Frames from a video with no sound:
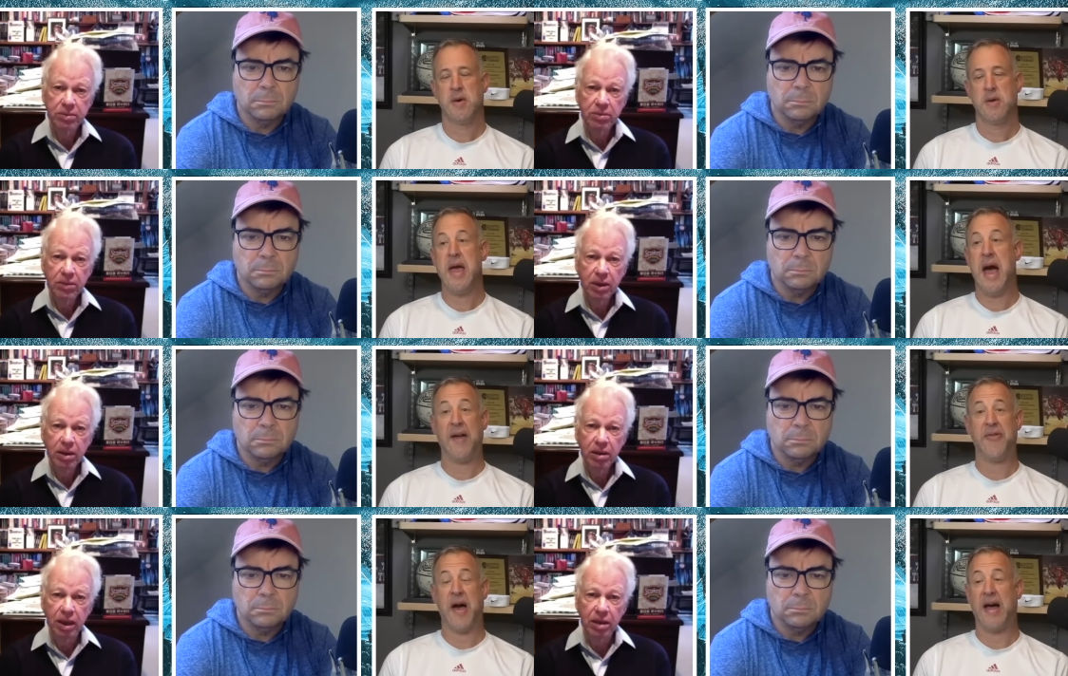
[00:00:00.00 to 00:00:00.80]
Speaker 1: Yeah,
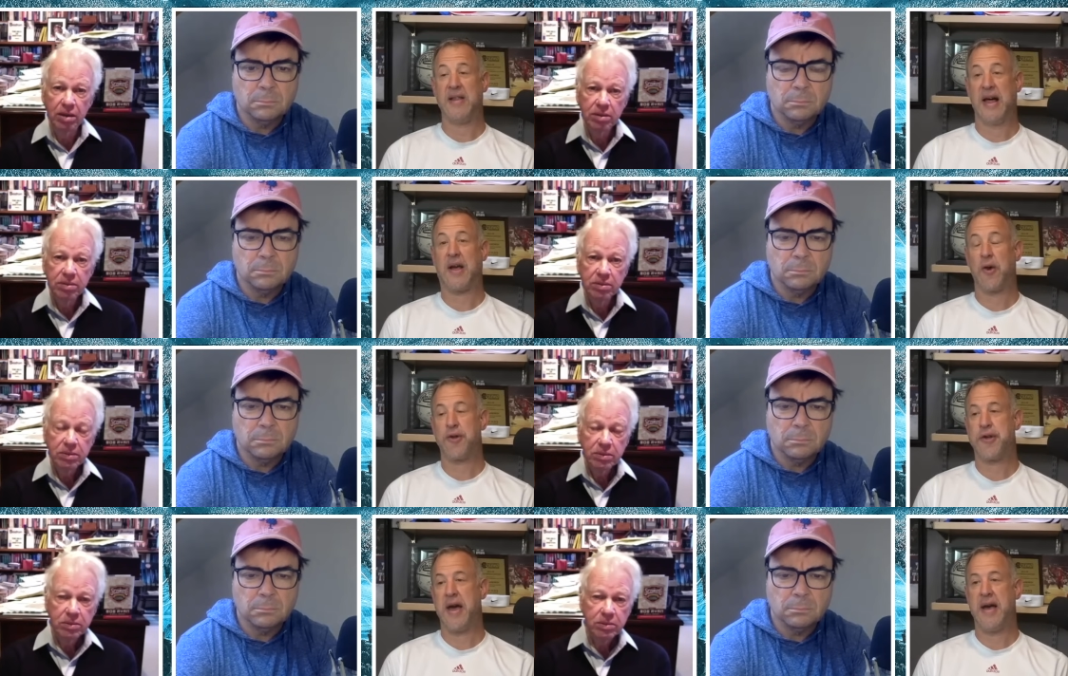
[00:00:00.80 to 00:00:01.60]
I, I like
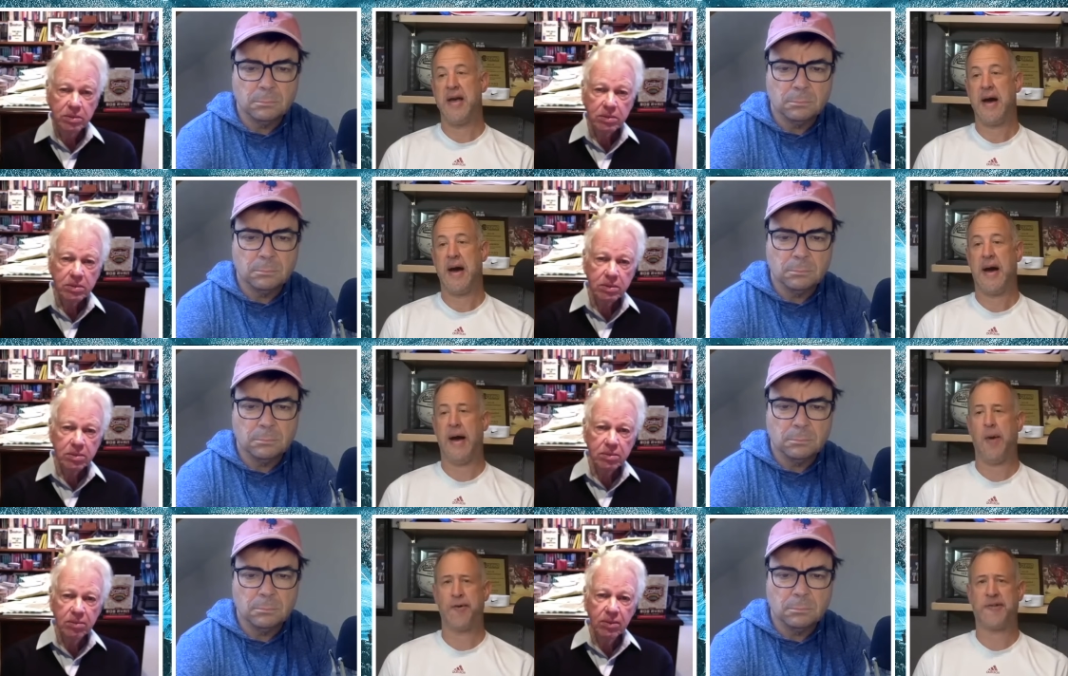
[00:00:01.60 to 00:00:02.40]
O'Shea. I,
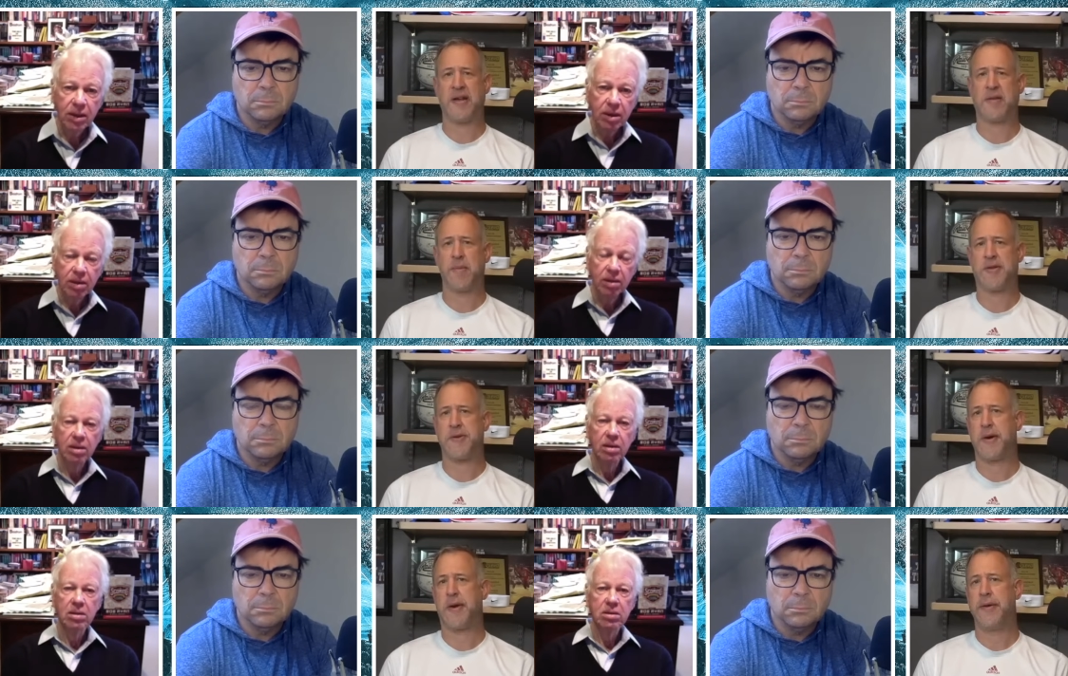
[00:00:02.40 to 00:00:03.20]
I always liked him at
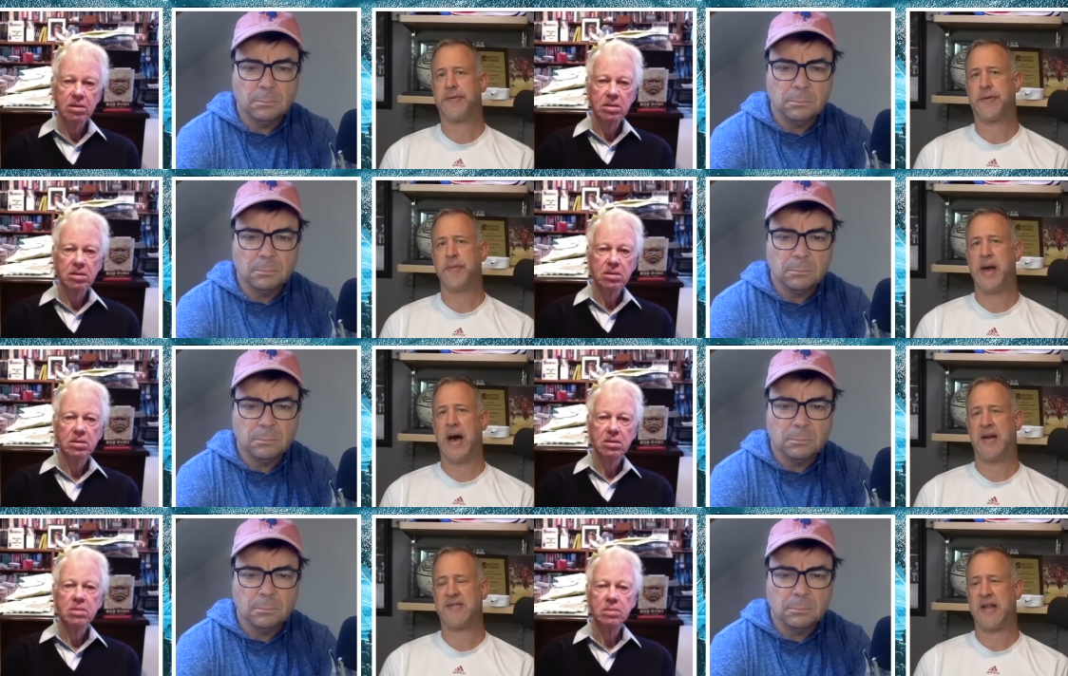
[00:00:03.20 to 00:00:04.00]
Syracuse, to be
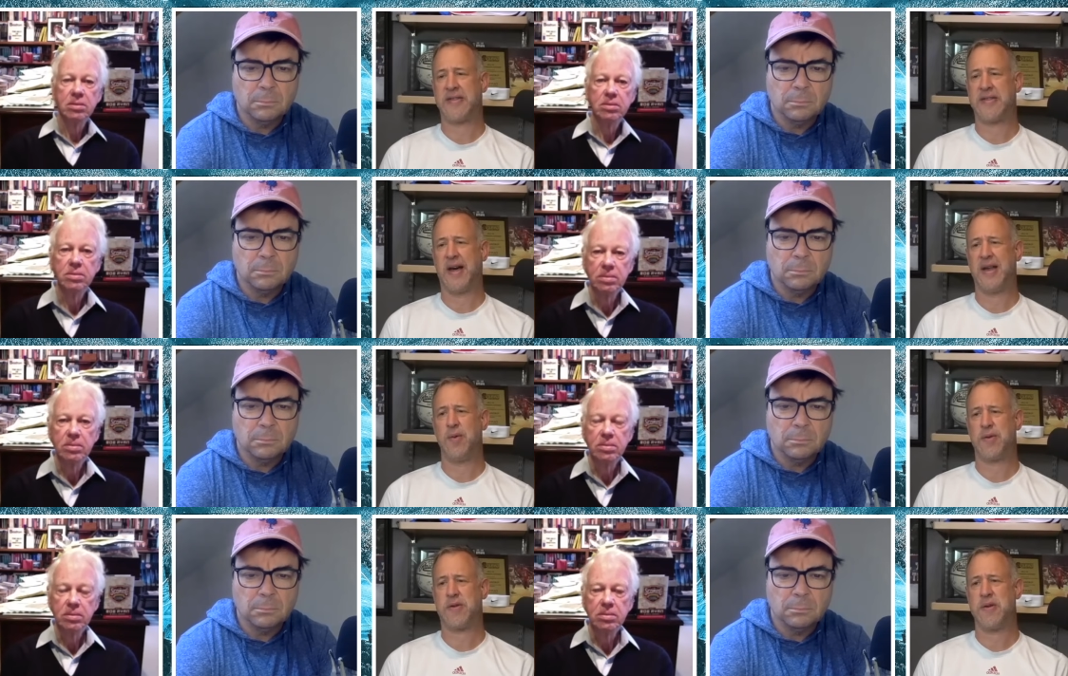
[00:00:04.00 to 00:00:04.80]
honest. I thought he
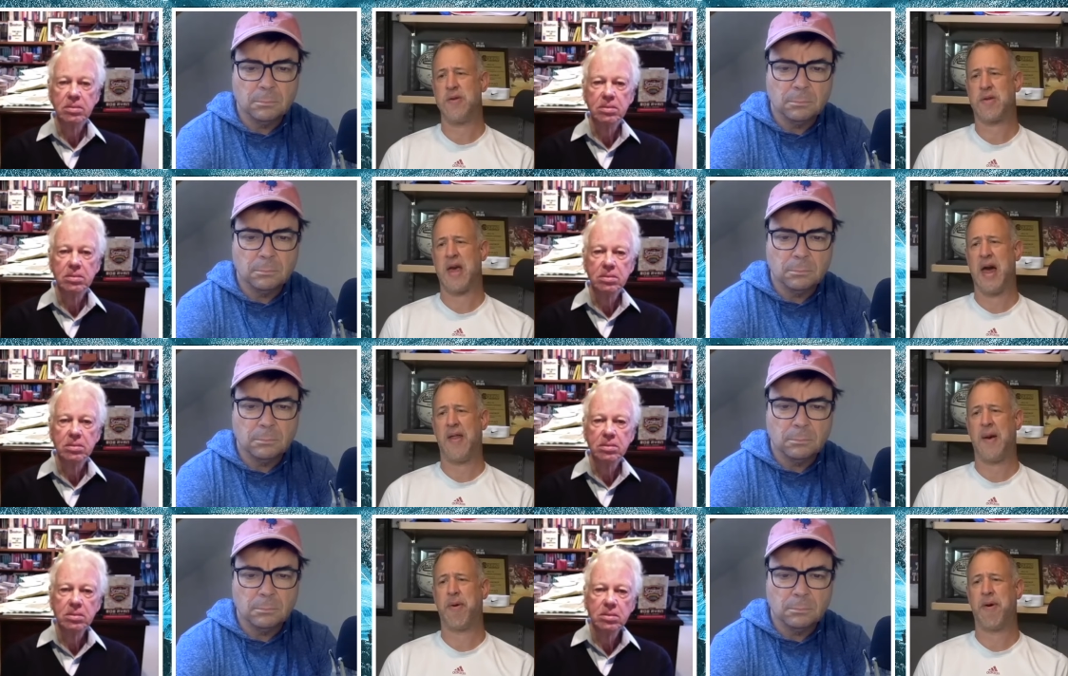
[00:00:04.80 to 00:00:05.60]
was he was kind of
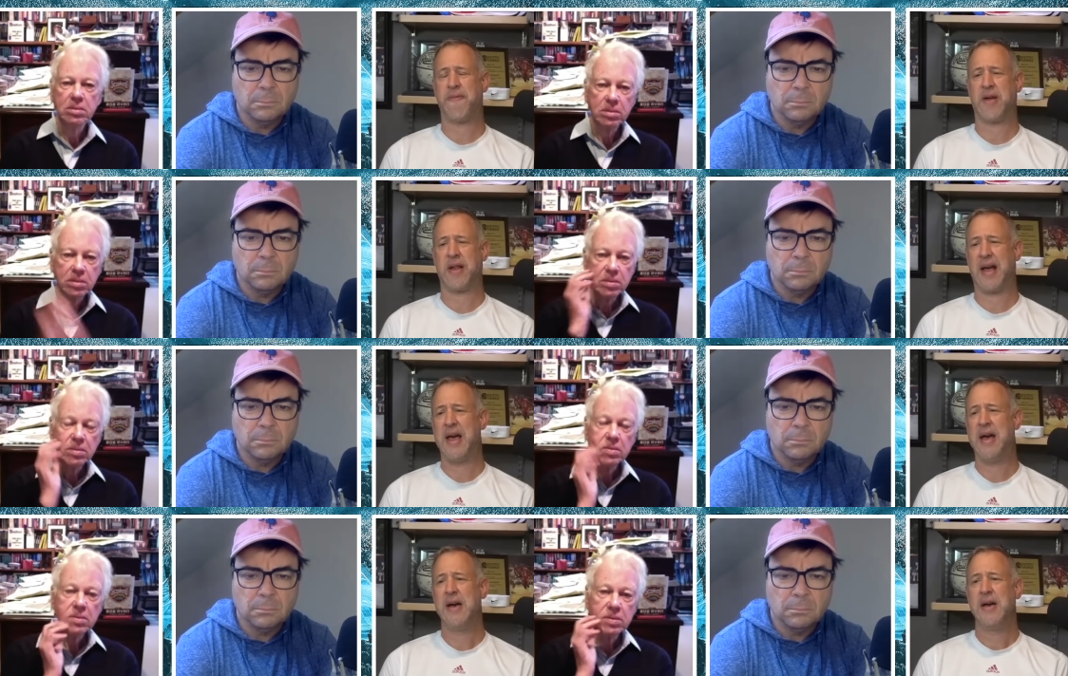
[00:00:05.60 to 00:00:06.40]
that perfect, like,
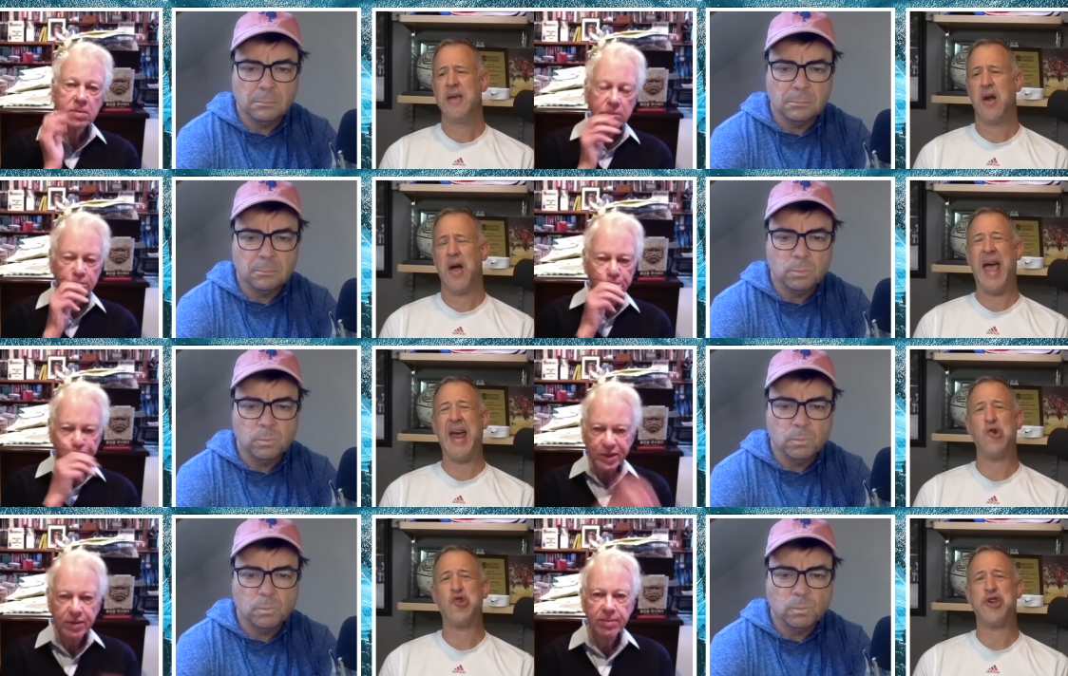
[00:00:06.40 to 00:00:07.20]
you know,
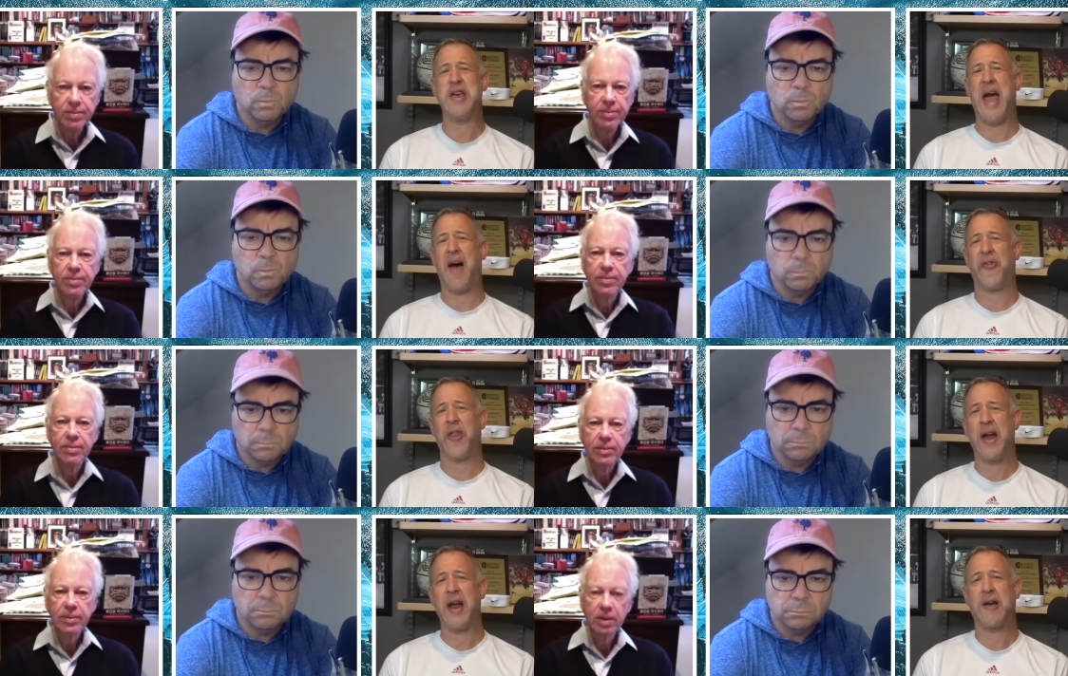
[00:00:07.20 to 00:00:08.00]
energy,
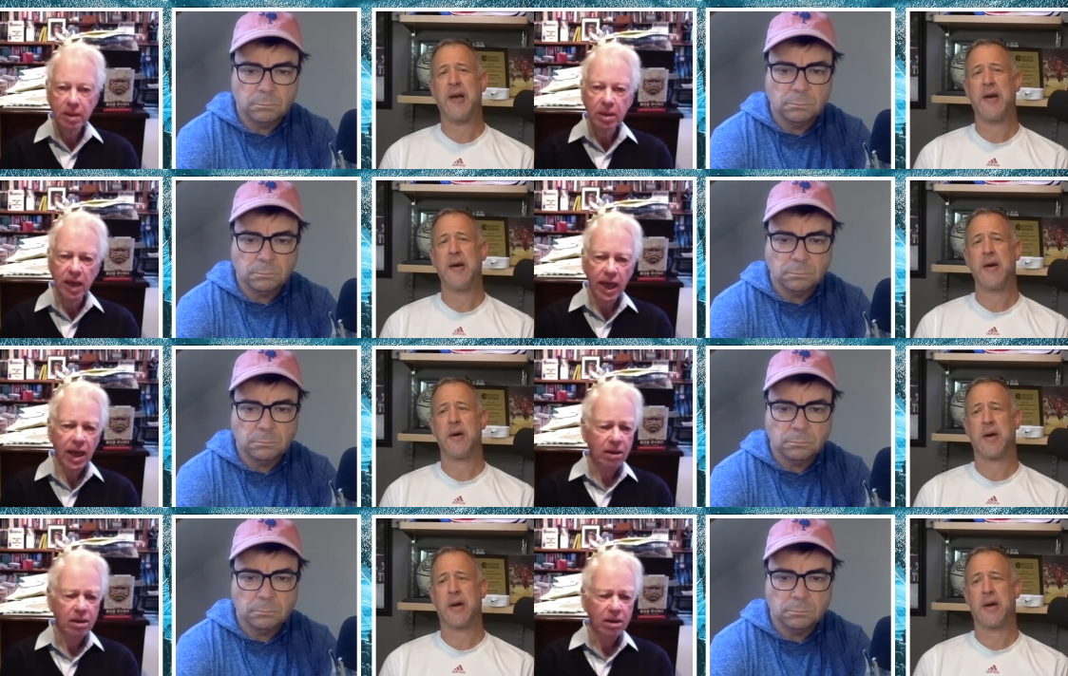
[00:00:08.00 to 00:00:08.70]
athletic, yeah,